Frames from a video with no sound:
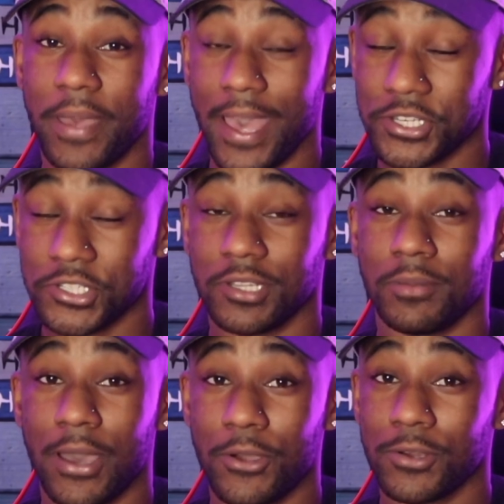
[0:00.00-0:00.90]
passionate
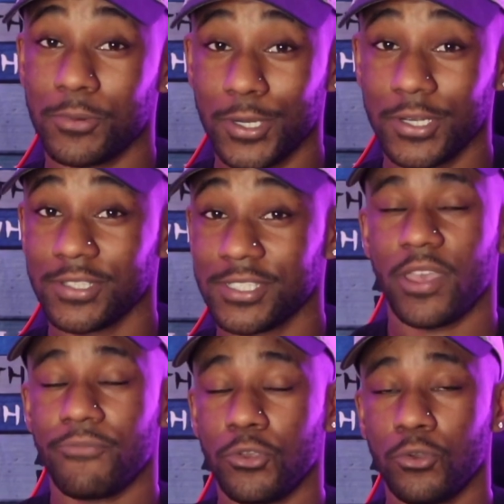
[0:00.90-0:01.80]
about her words.
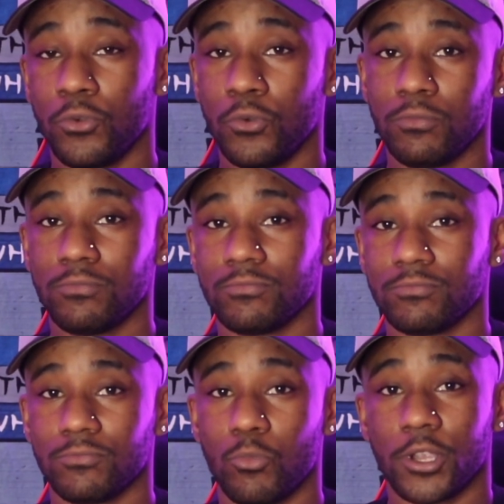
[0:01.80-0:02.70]
If you
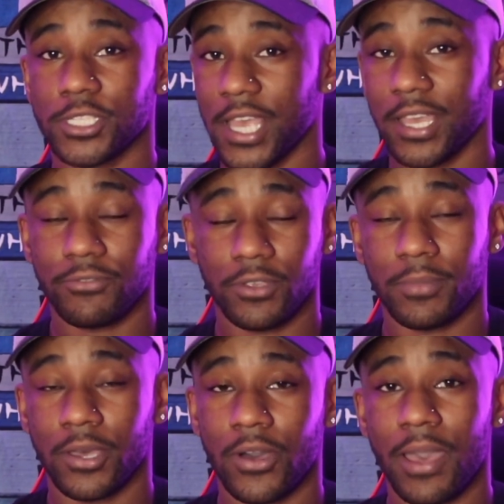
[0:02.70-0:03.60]
were assigned
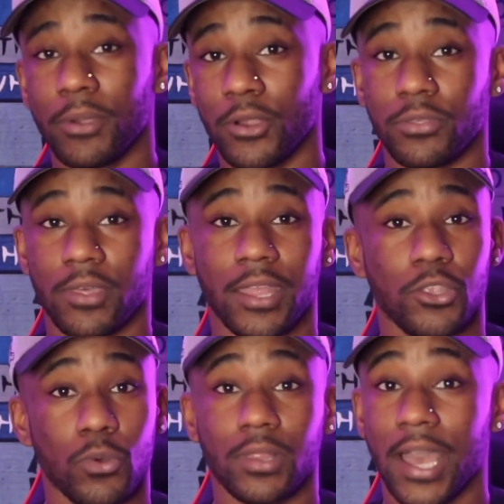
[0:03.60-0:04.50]
female at birth and
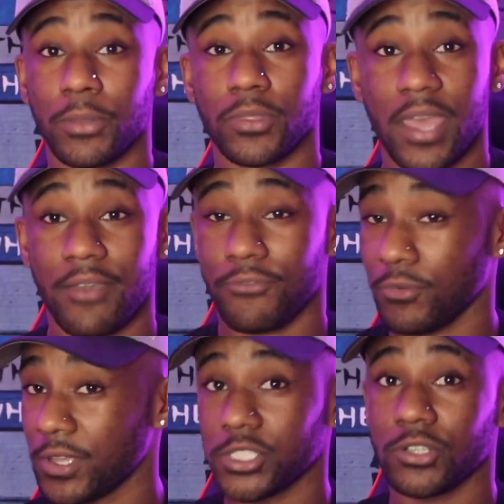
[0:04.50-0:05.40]
you align with that for the
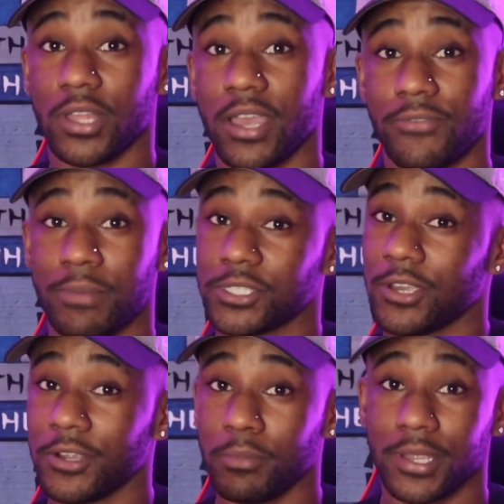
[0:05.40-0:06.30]
rest of your life, I'm
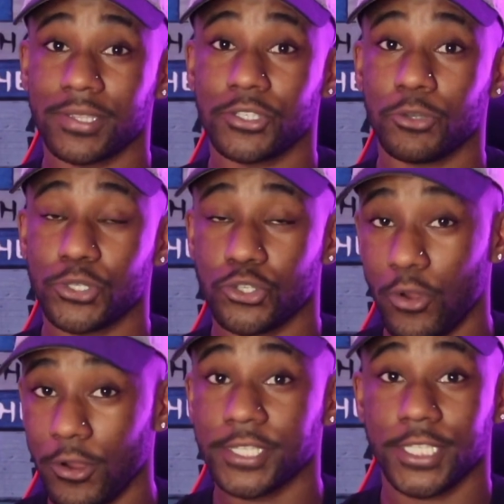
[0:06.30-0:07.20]
sorry to break it to you, but you
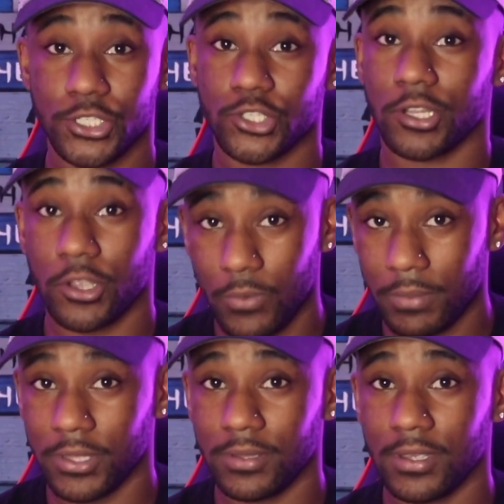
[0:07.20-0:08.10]
are a cisgender
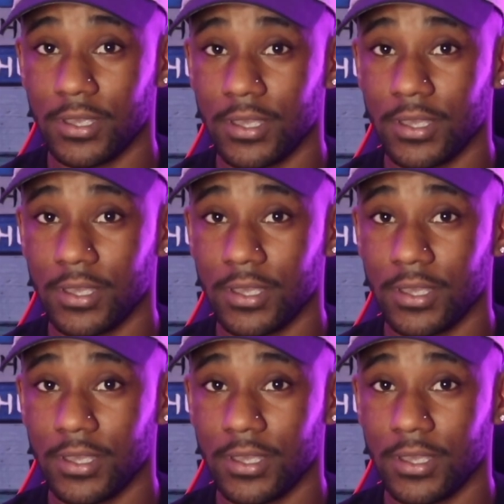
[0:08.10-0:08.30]
woman.